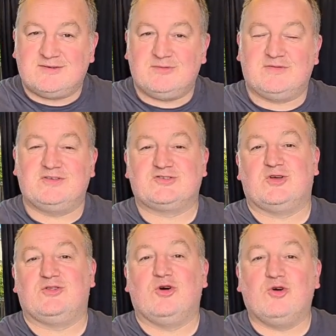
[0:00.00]
we've
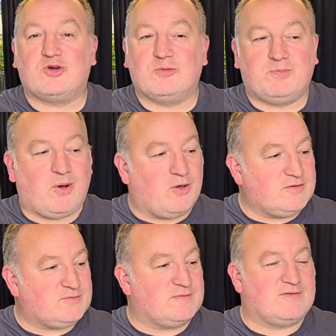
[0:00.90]
installed the hookup
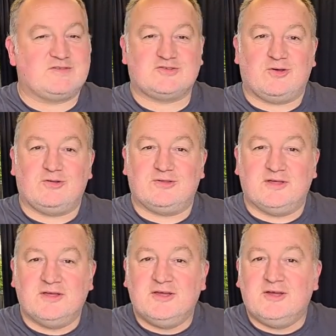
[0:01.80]
points, we've installed
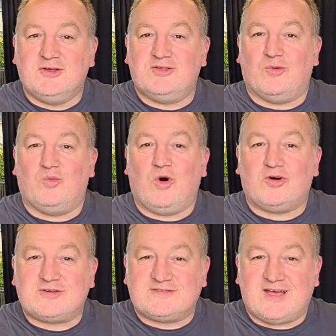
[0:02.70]
the
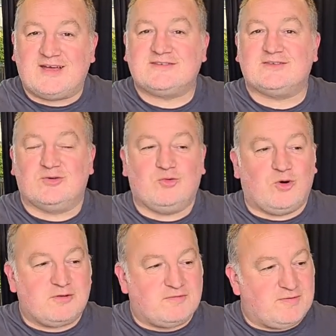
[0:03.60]
water tanks and the
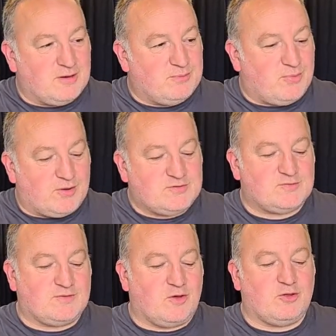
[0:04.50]
water filling points,
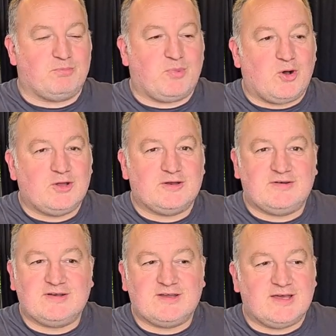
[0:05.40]
we've got the boiler
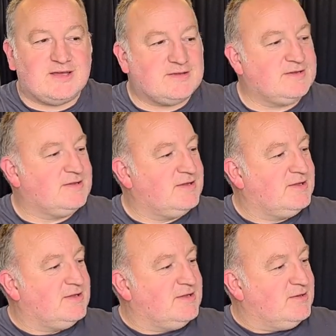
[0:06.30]
in there,
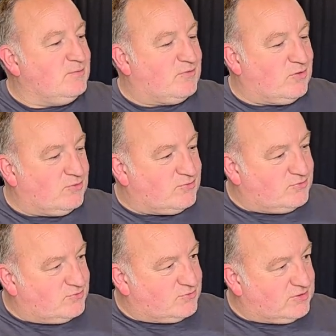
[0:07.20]
we've got
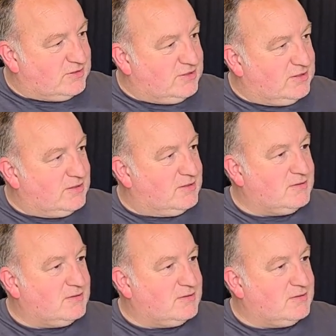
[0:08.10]
the